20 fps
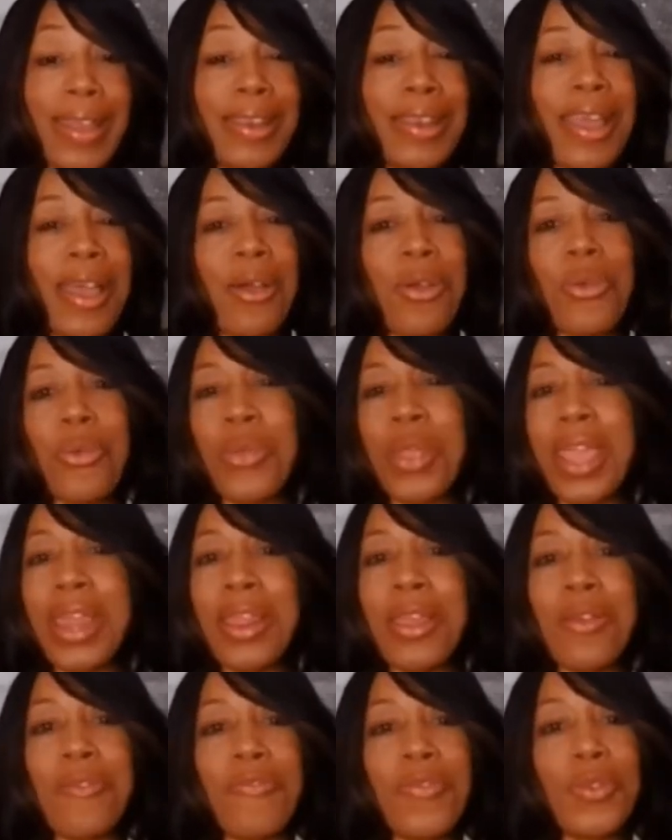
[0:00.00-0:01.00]
Now,
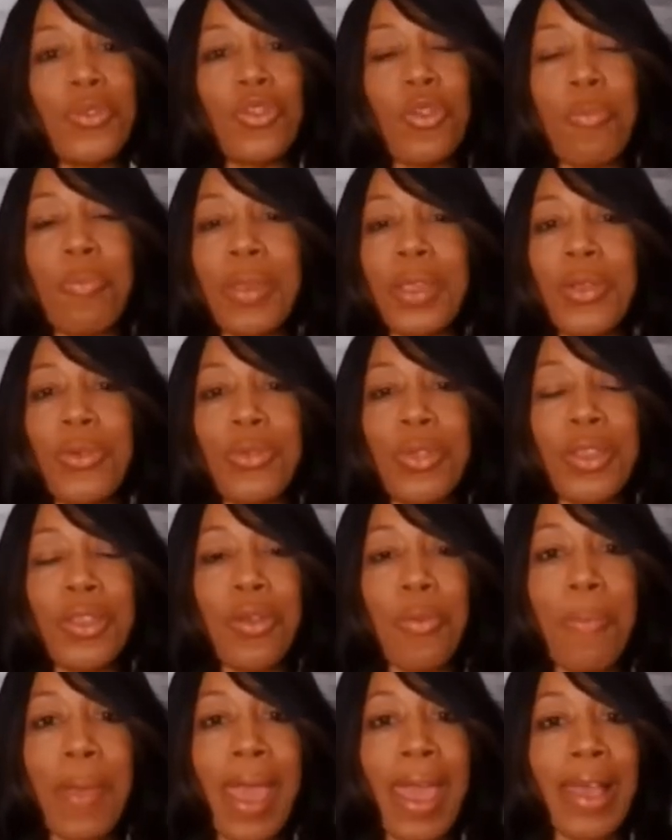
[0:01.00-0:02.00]
creating a future bigger than
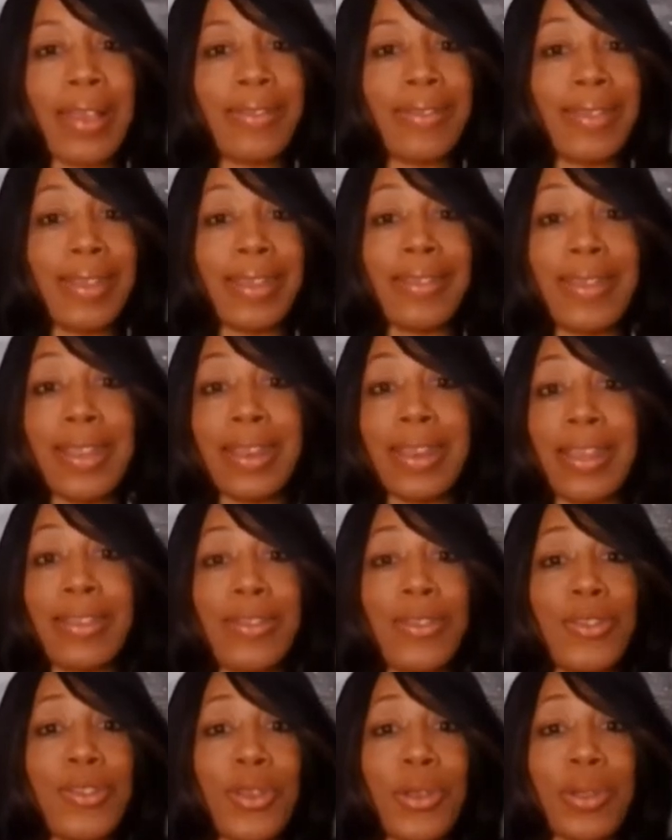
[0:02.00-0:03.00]
your past doesn't
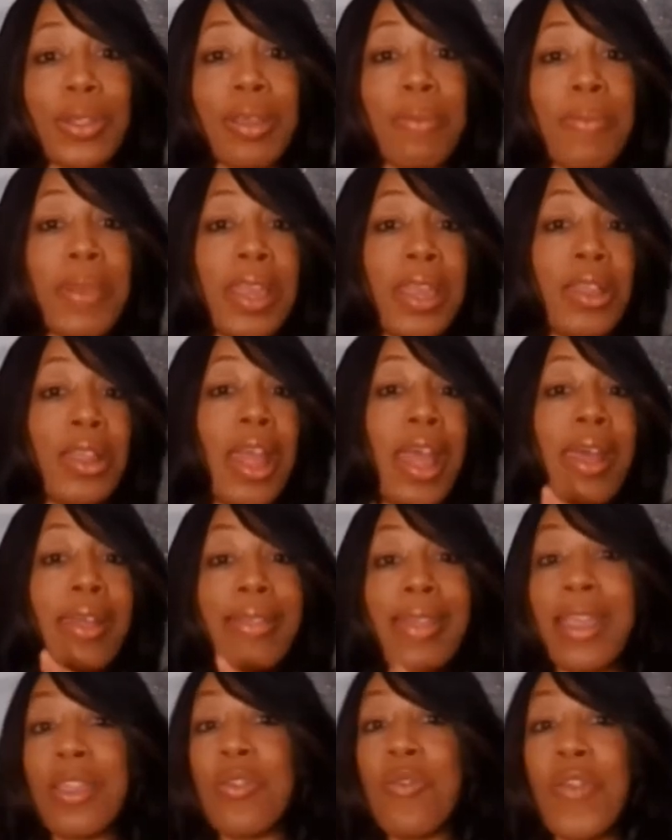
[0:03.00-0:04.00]
necessarily mean
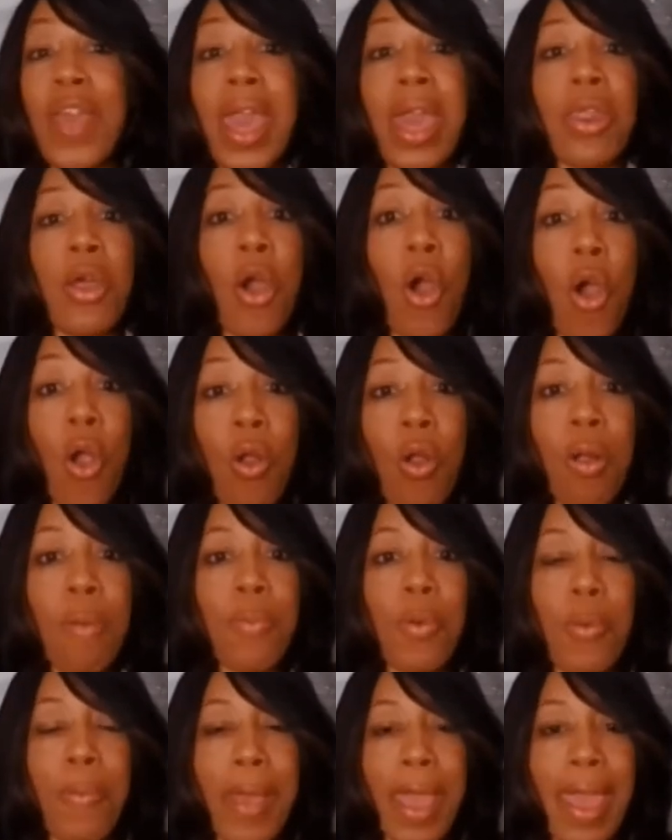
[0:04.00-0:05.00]
that you had a
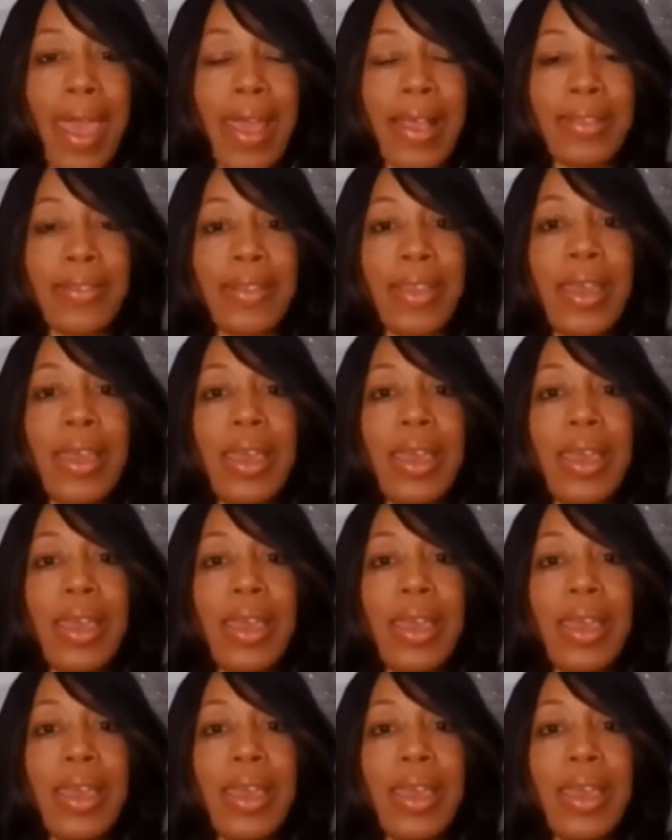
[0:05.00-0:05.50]
horrible past.